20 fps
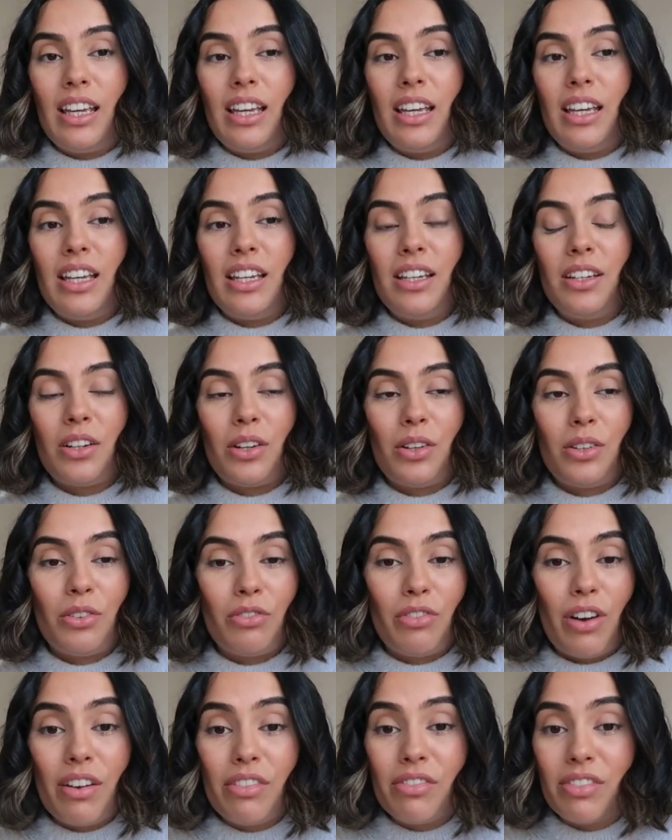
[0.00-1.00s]
you know,
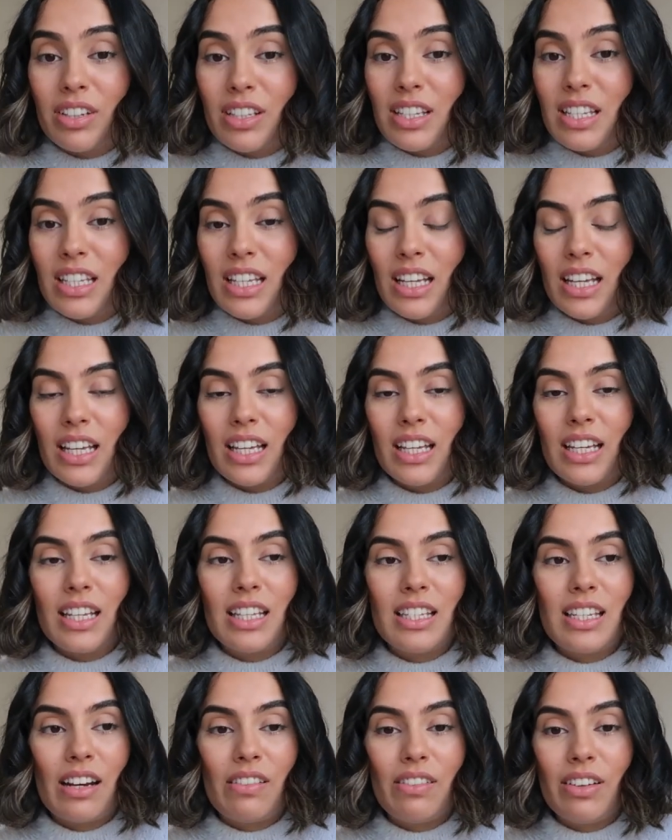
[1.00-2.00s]
the
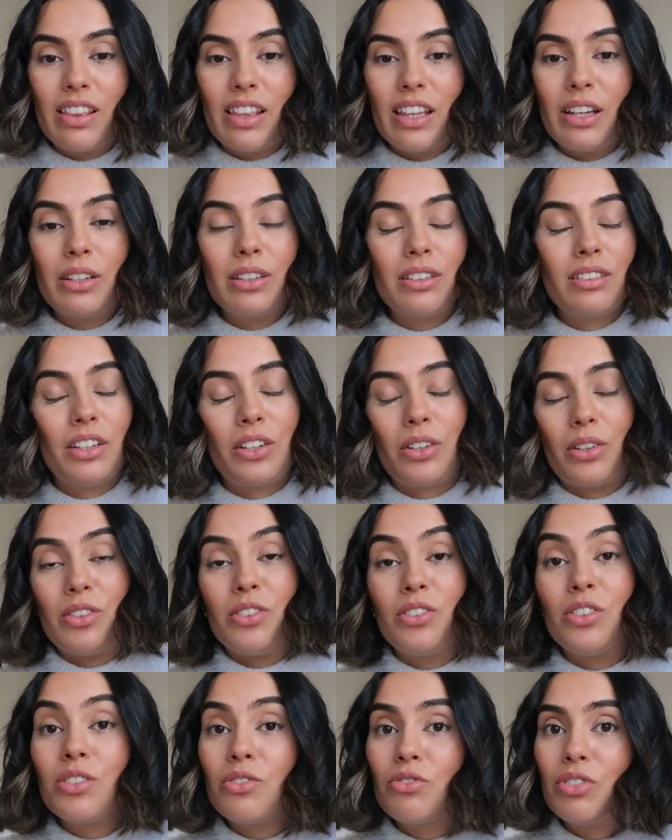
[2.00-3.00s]
references, everything, you know,
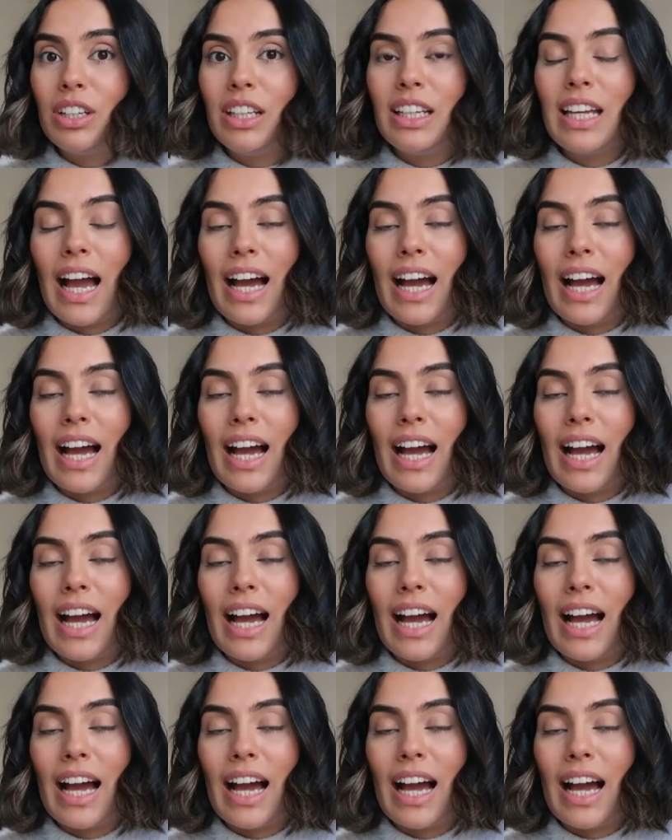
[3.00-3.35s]
is just really